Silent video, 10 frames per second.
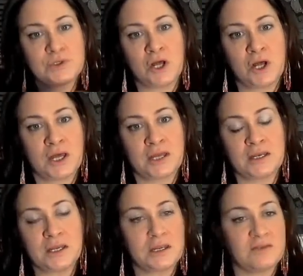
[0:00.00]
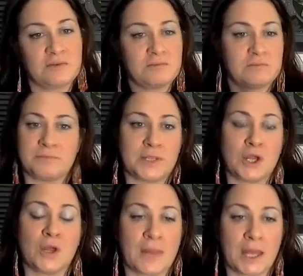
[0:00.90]
on and even
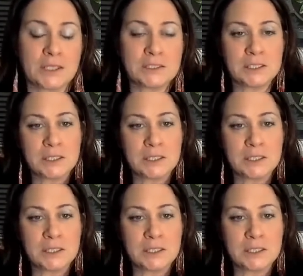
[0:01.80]
beyond that.